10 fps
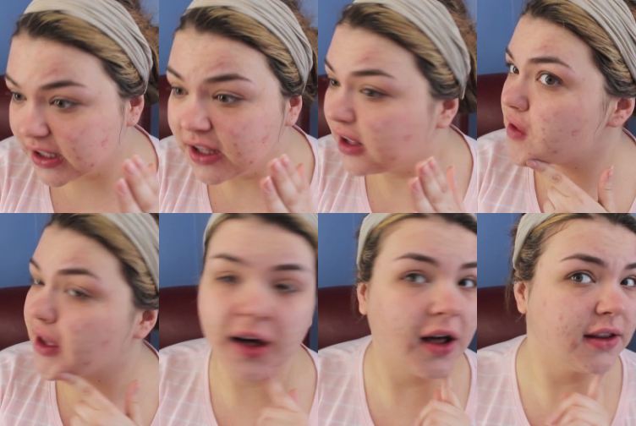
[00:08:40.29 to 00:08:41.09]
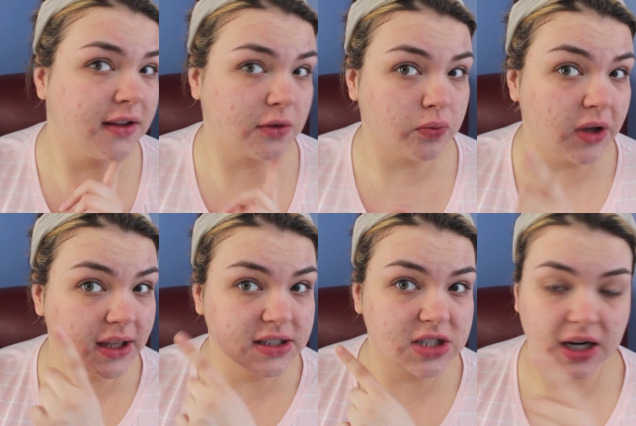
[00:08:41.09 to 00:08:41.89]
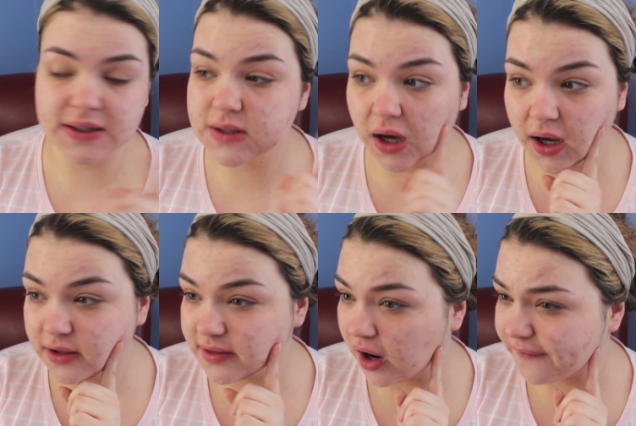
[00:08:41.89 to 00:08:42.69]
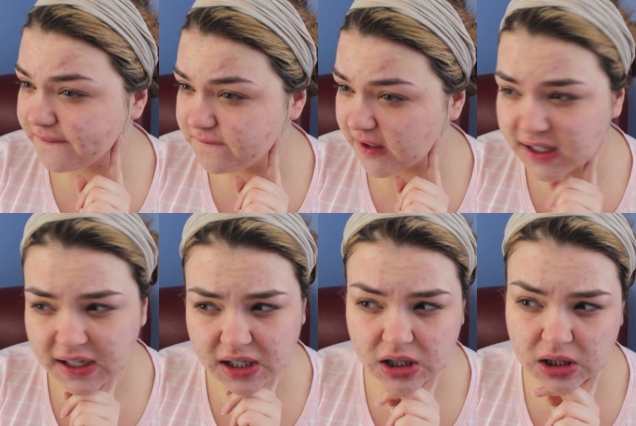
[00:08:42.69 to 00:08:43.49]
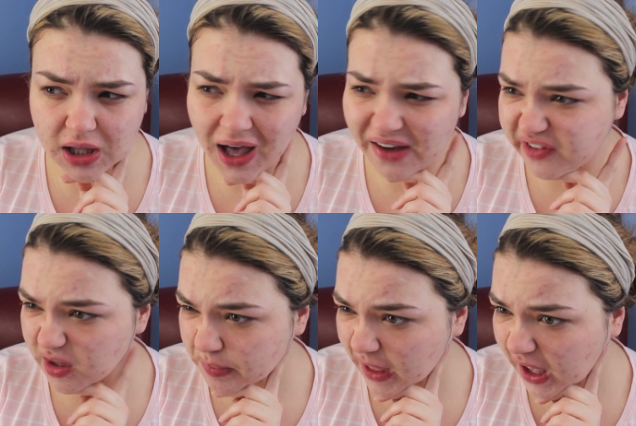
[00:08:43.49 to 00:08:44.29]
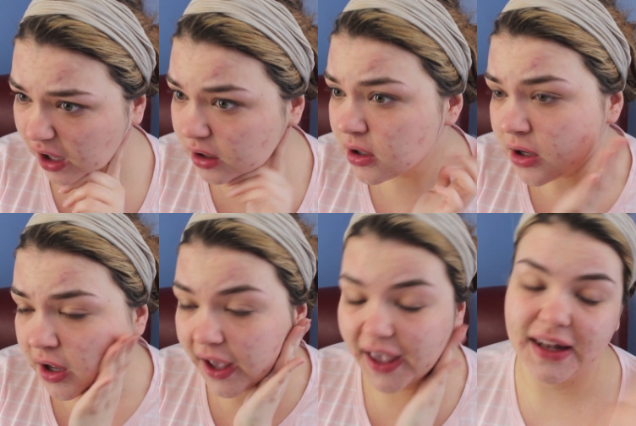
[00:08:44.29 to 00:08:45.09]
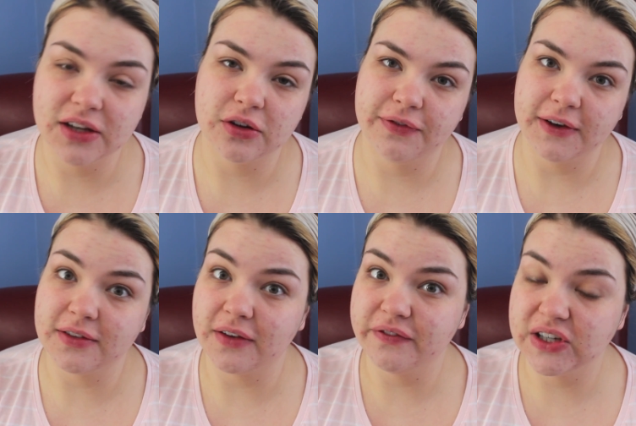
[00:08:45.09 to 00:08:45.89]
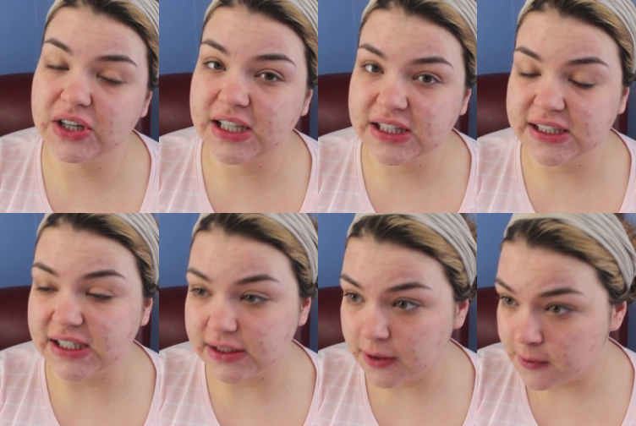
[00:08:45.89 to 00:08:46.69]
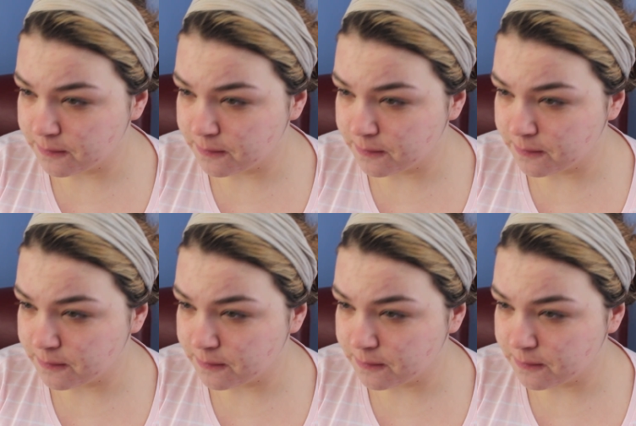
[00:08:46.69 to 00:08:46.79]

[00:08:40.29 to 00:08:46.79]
I feel like all these really dark scars are faded a lot from that. And it just feels very clean.